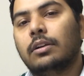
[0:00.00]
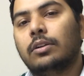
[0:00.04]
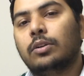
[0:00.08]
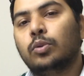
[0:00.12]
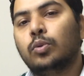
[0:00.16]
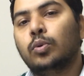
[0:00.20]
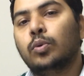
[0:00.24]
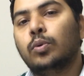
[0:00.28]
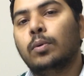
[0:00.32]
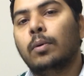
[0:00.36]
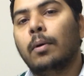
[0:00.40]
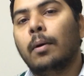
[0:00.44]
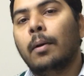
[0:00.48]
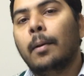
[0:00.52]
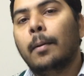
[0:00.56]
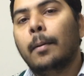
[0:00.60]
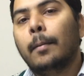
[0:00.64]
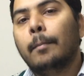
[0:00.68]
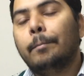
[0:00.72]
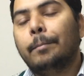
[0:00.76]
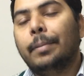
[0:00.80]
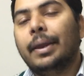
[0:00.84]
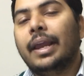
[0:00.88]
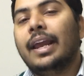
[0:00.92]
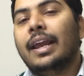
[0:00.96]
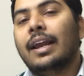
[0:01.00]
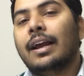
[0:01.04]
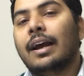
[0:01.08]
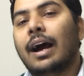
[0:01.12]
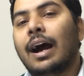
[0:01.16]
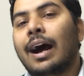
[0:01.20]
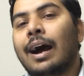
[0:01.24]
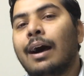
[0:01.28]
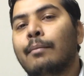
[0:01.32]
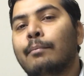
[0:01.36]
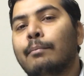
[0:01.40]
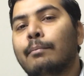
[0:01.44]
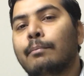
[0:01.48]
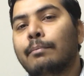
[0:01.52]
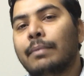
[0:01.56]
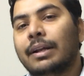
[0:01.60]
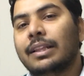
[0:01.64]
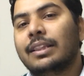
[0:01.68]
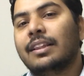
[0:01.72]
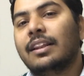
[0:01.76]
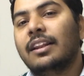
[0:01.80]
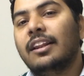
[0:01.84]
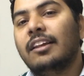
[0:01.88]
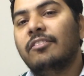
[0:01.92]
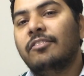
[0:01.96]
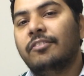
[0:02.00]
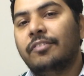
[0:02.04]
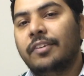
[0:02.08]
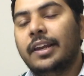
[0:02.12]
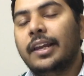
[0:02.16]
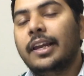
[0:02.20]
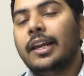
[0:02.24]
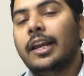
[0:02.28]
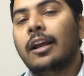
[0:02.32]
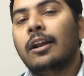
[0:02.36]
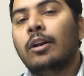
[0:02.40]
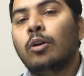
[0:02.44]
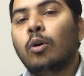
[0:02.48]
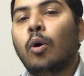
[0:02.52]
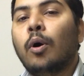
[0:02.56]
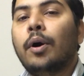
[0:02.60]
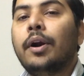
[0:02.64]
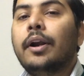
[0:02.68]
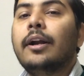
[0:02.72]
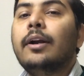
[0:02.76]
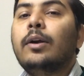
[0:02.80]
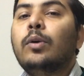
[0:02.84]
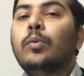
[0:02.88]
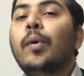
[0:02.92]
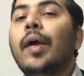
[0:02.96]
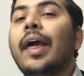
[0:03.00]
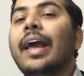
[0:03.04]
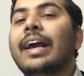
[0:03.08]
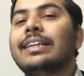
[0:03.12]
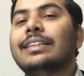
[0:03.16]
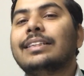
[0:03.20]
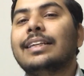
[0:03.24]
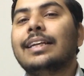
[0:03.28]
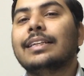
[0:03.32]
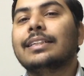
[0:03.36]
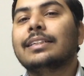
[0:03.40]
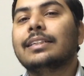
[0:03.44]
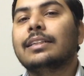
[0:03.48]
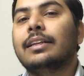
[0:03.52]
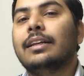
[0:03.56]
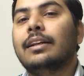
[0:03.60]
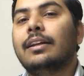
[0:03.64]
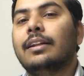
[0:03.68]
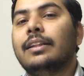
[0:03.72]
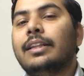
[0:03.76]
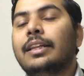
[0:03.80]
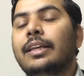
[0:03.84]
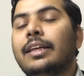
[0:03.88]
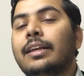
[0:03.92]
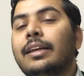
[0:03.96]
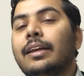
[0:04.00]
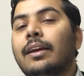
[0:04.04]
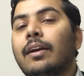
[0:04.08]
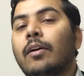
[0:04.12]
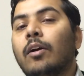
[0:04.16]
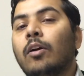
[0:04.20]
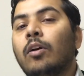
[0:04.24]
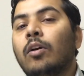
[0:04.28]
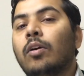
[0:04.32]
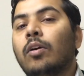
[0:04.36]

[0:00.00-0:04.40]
to pay a monthly fee in order to access the